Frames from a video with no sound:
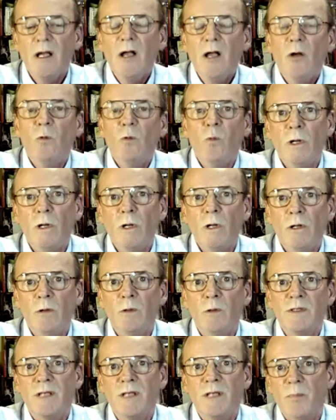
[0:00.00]
will
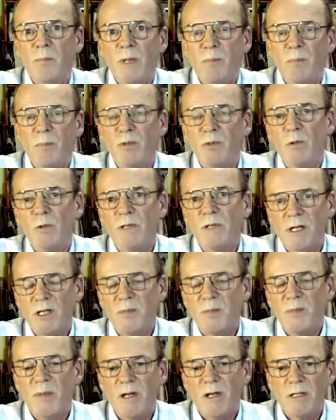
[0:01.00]
also be brought in as
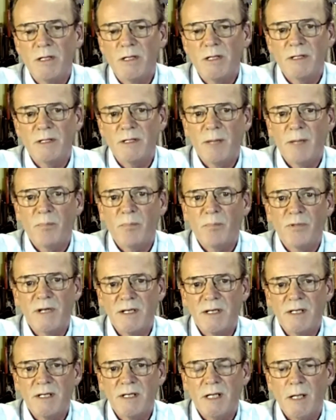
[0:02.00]
part of a temporary
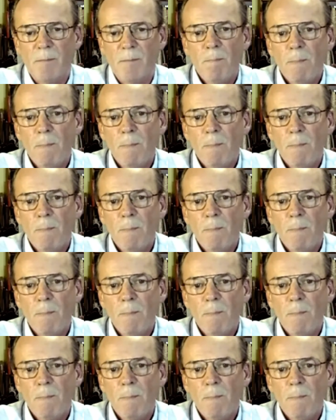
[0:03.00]
team.